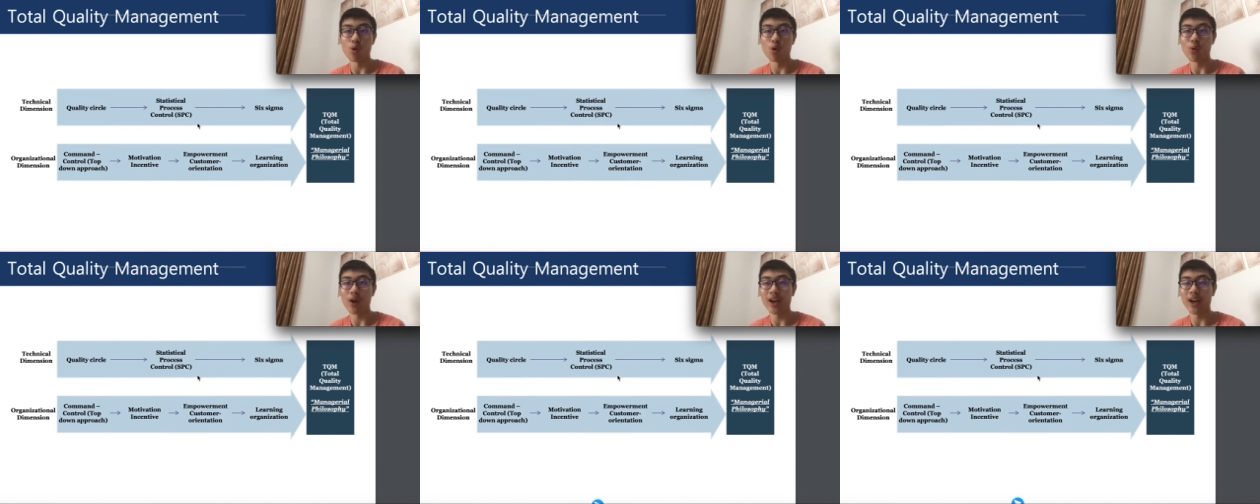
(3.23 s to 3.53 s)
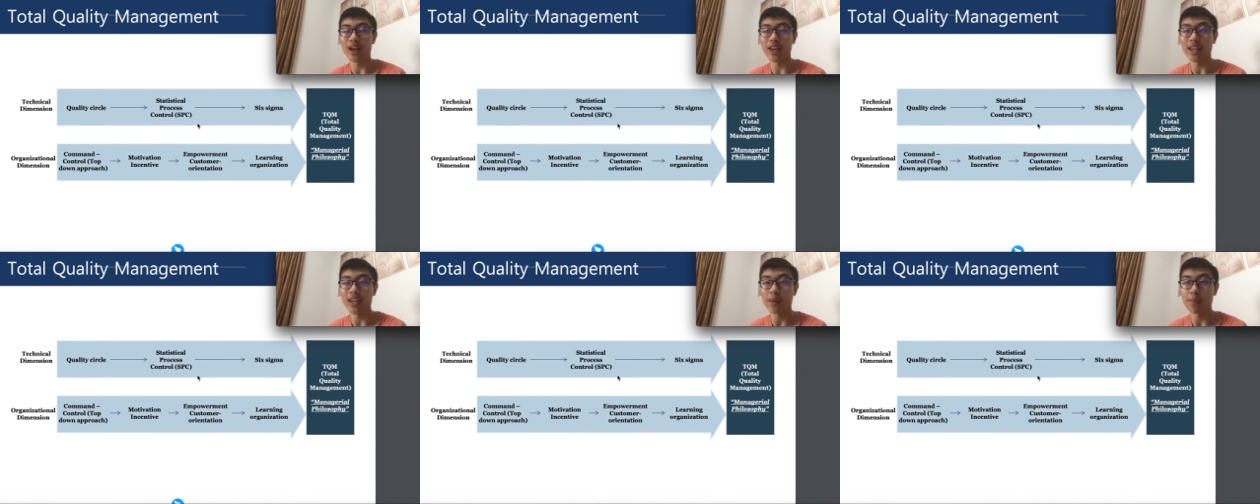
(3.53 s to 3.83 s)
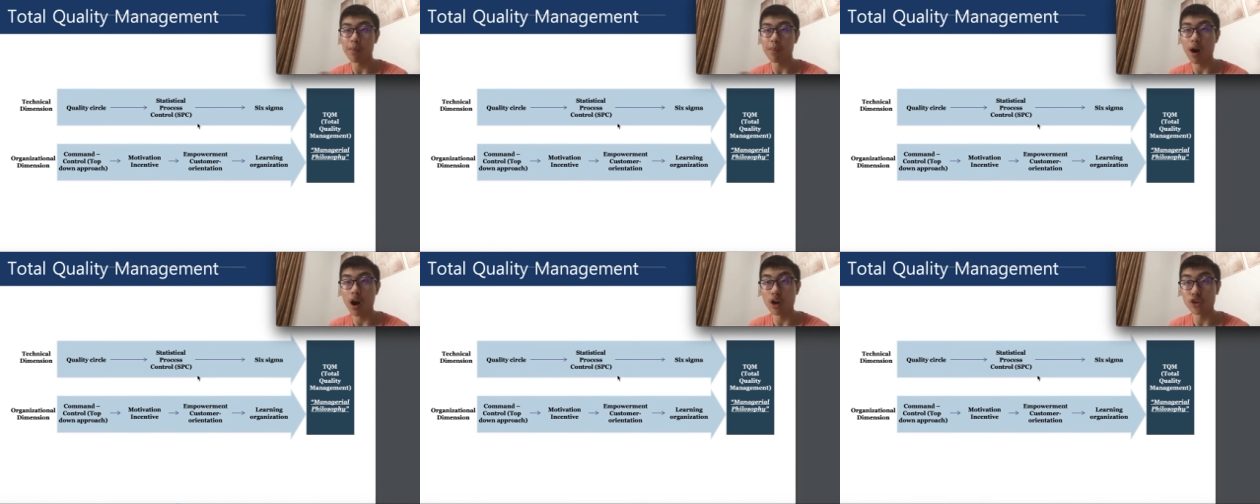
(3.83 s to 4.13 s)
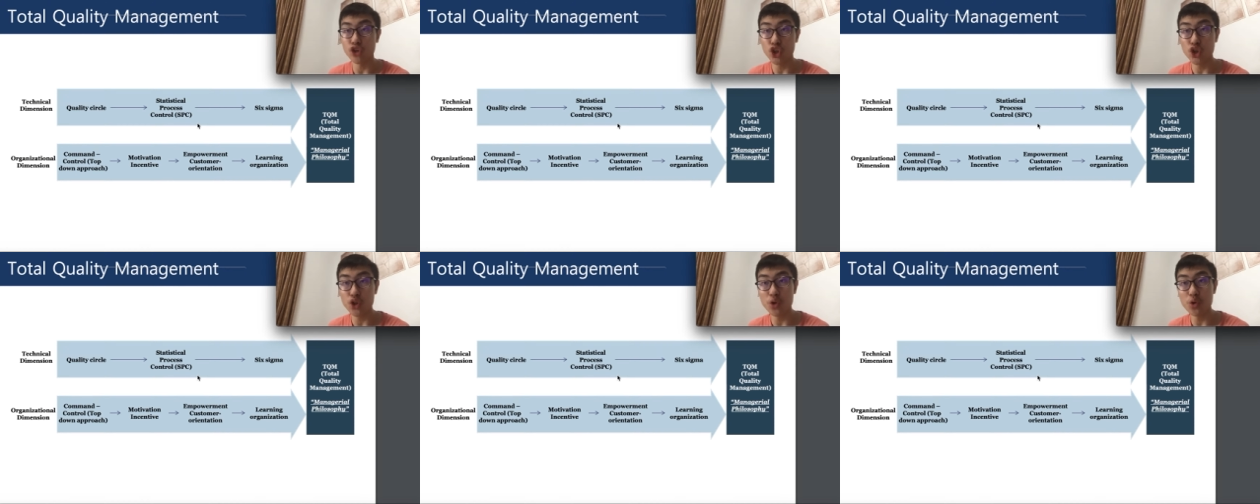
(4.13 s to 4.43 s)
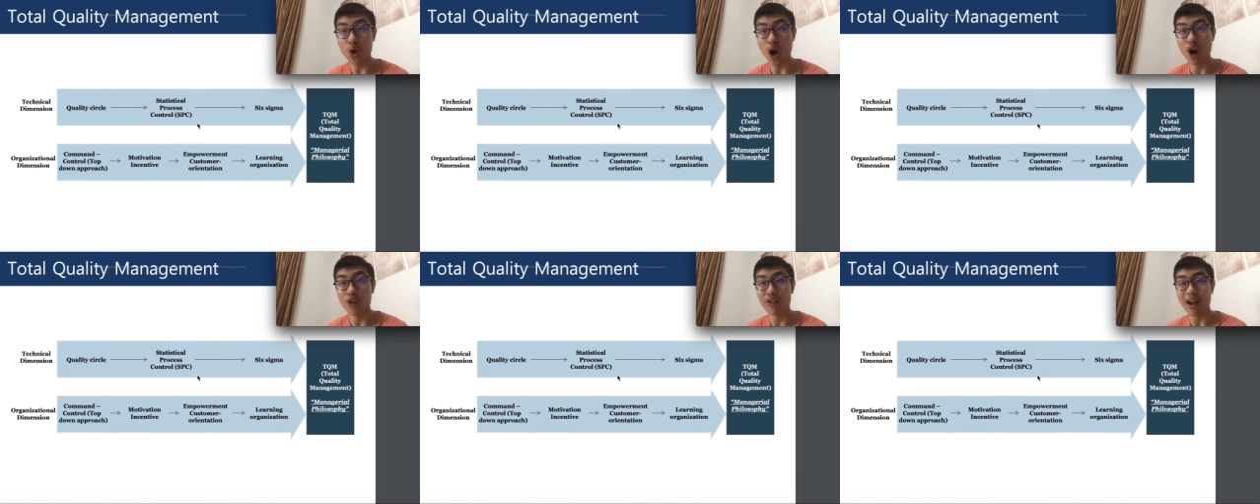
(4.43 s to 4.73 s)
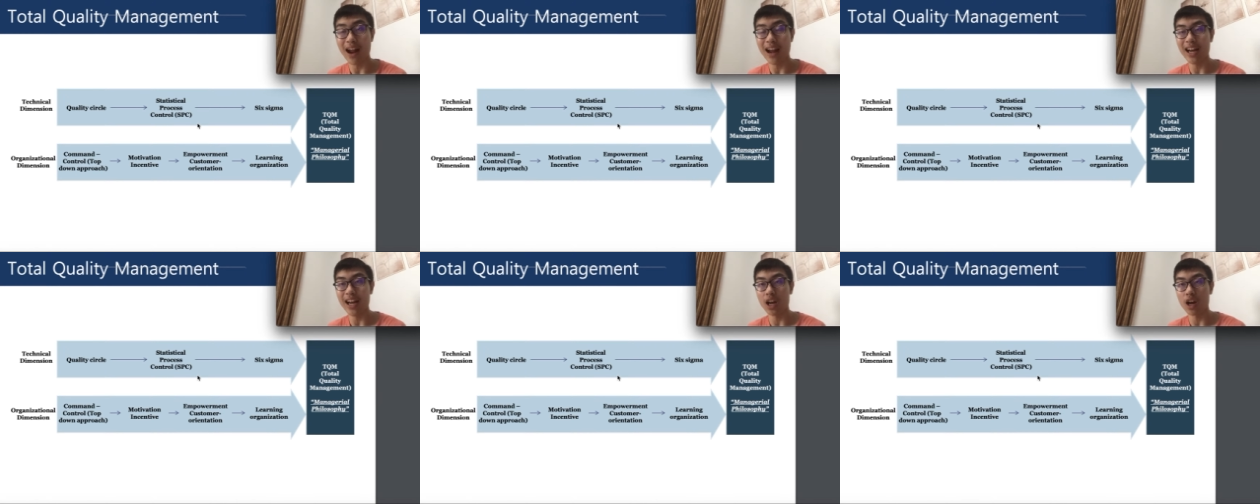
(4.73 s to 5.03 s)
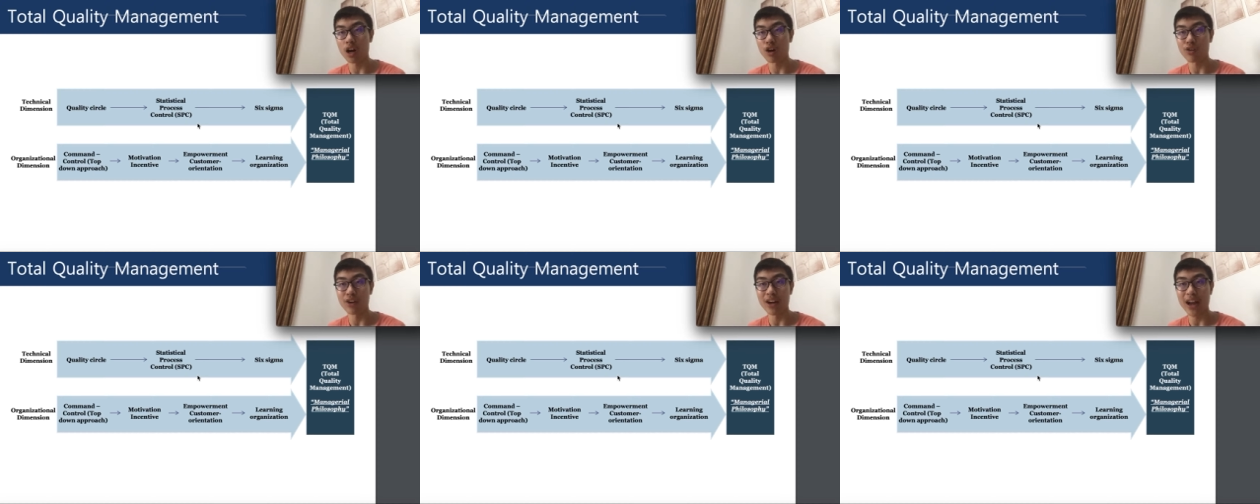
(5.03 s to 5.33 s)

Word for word: we are in part 2 of our,